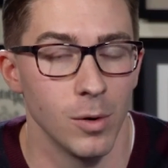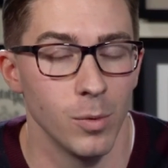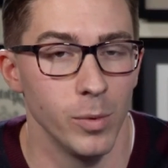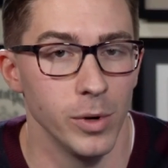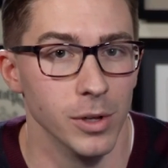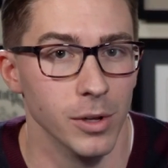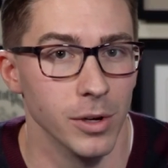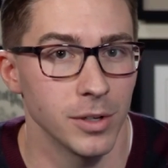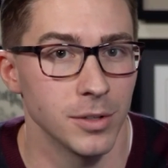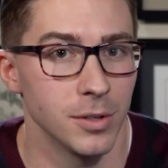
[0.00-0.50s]

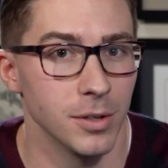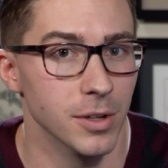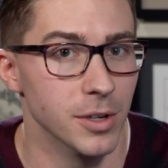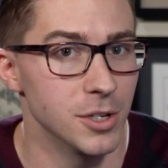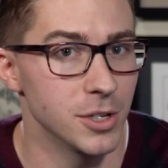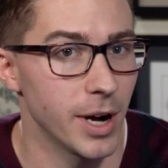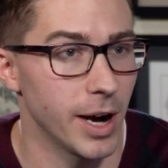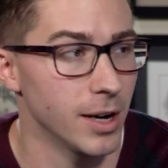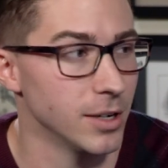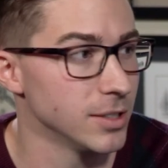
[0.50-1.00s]
We look to the
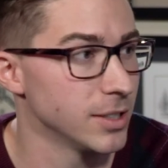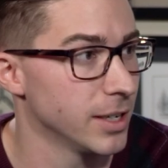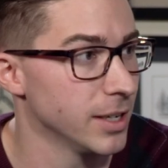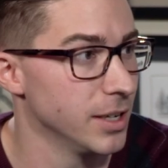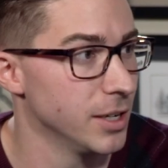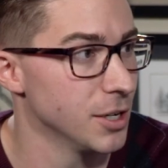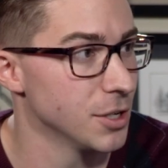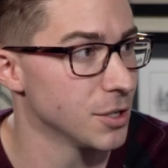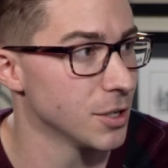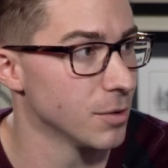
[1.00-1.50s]
child's
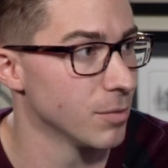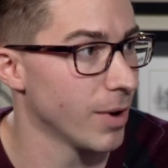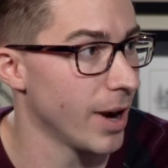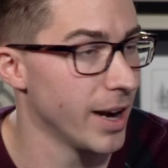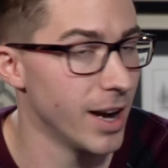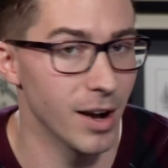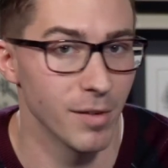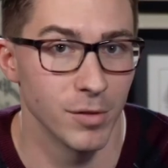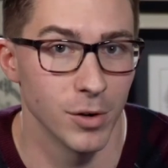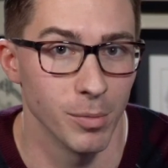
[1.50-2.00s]
condition
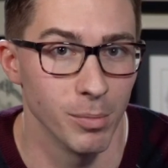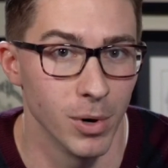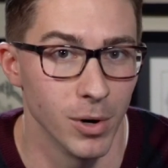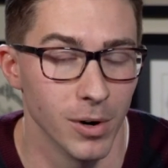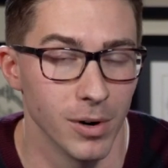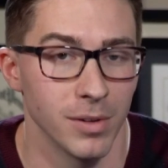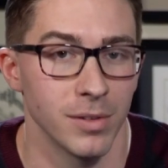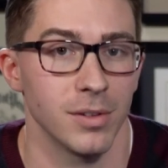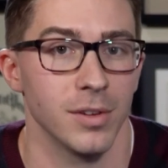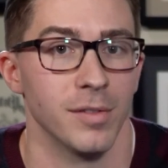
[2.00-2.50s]
right after
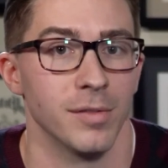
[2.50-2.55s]
birth.